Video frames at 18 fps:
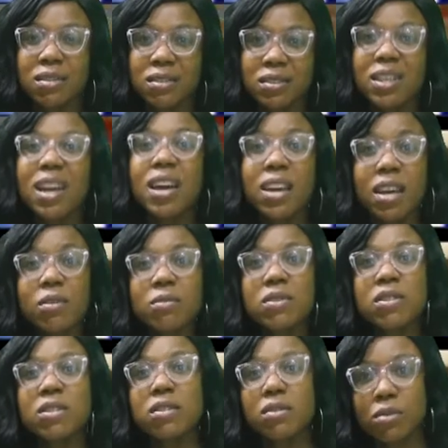They're
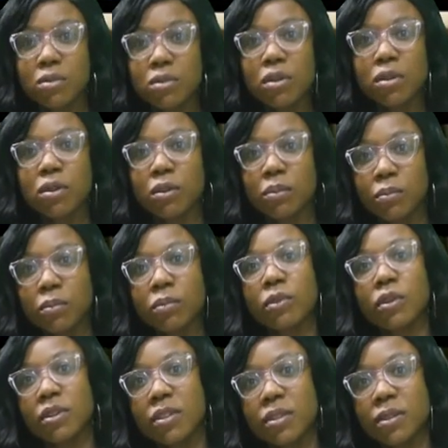healthy
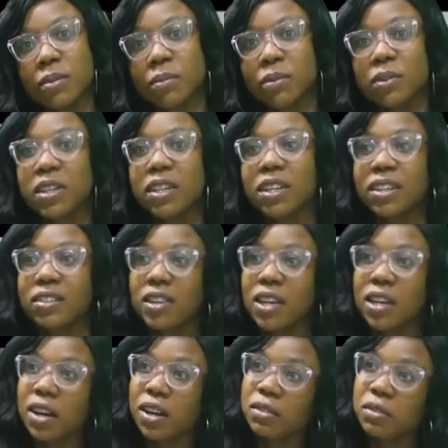gossip. Okay, you
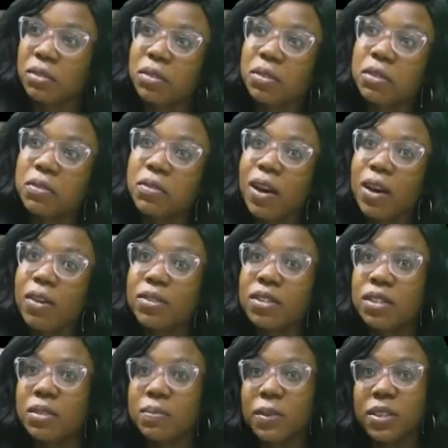can talk of how
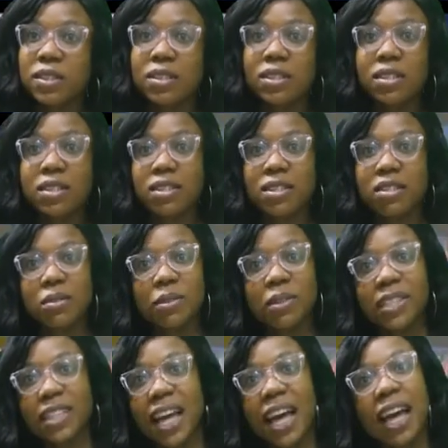this person is so
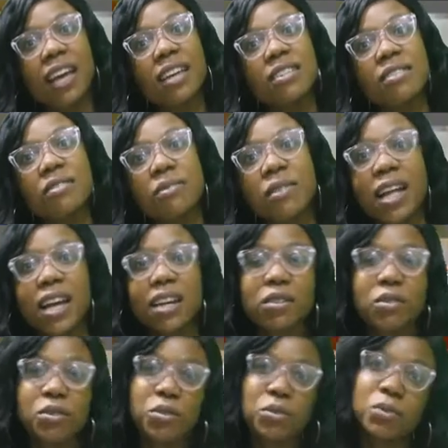nice, you
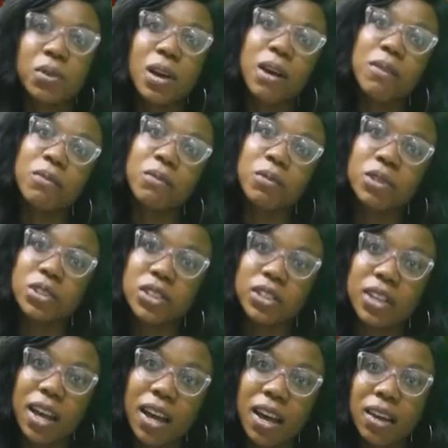like to have what
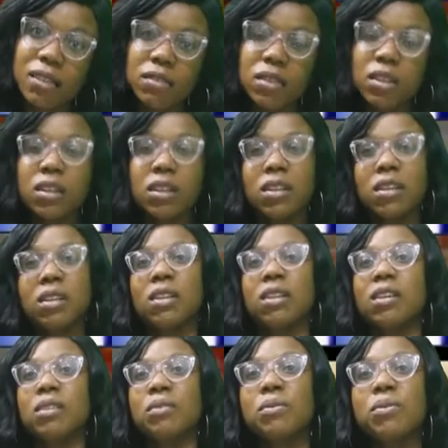she has.
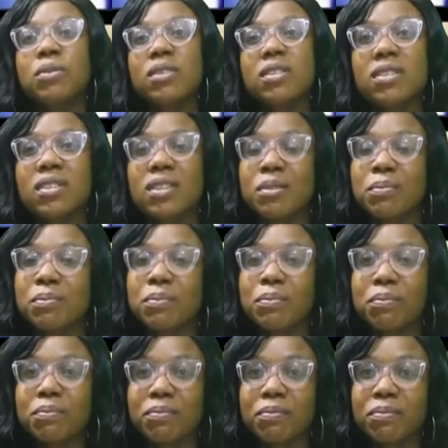Not
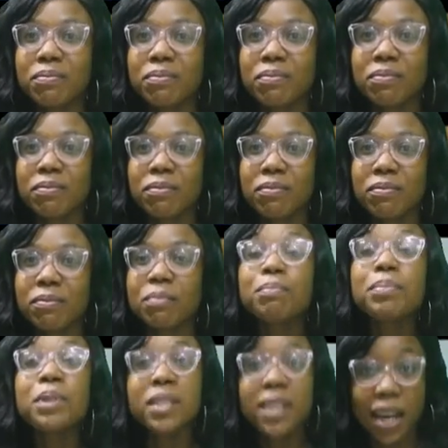
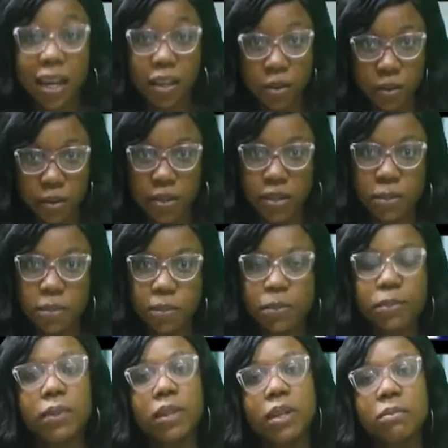bitter gossip,
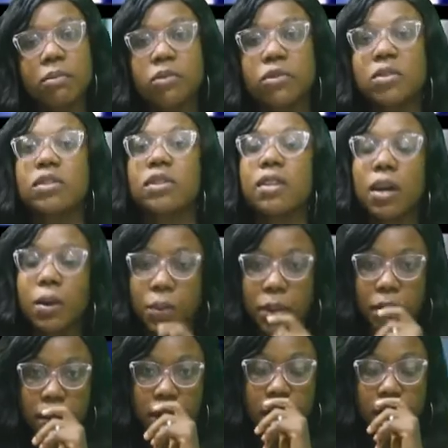let me use it that
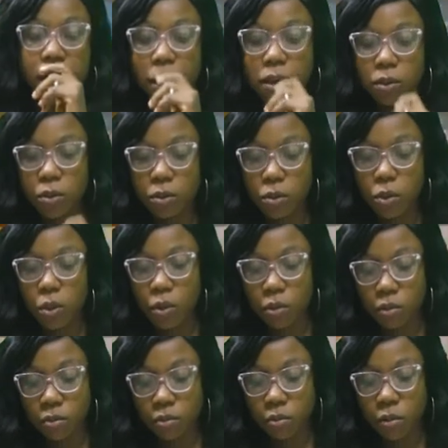way.
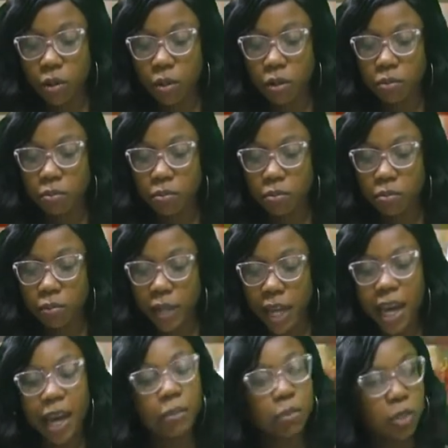So,
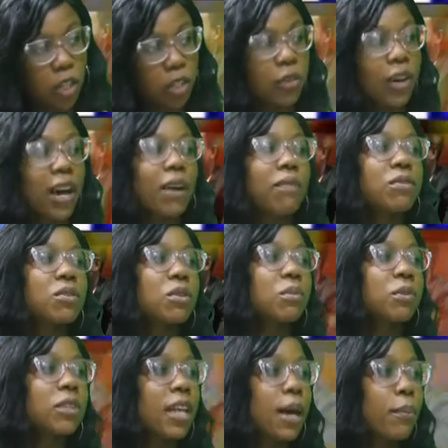I'm sure you have
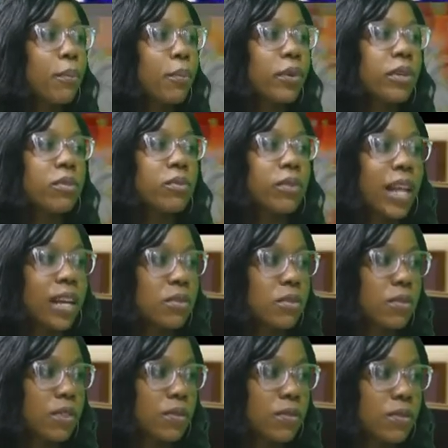some other points you'd like
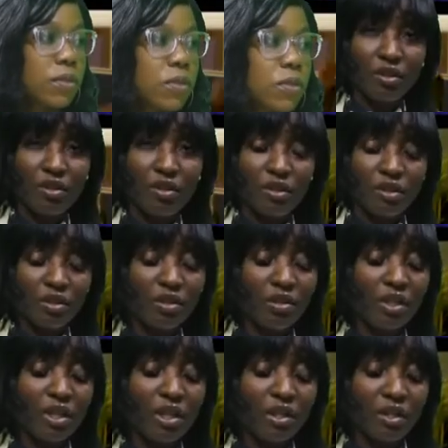to give us on what
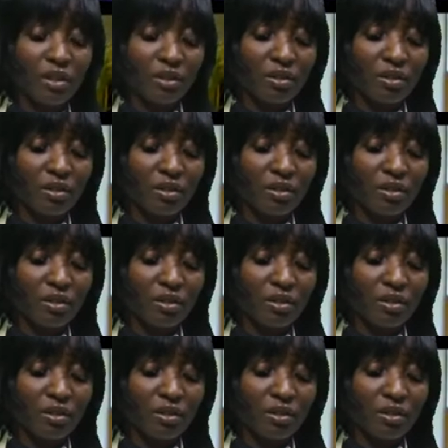men hate.